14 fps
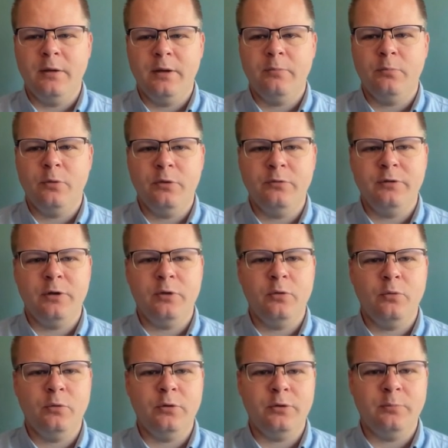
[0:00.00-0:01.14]
input field
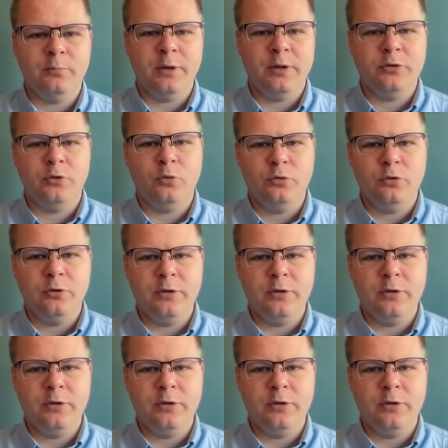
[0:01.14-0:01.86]
with the placeholder